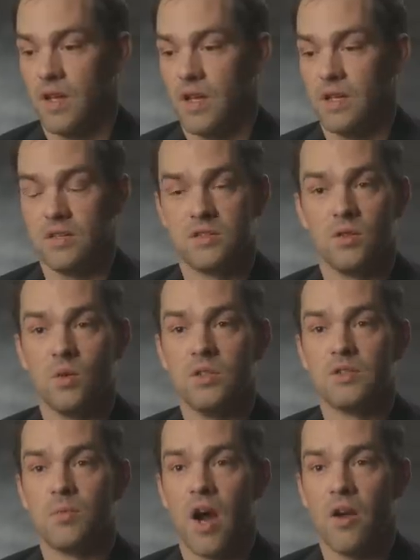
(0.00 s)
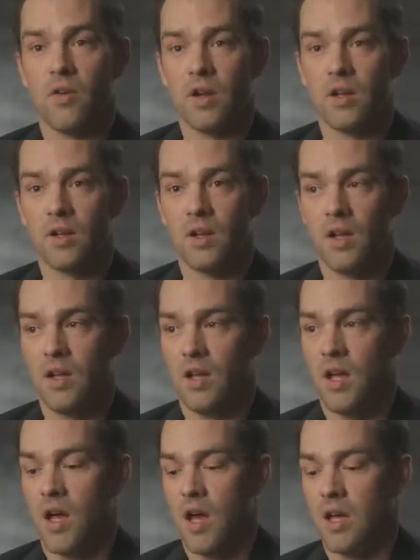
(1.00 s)
It is so inspiring.
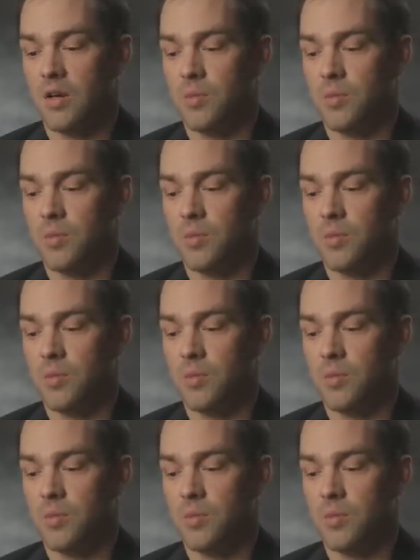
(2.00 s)
And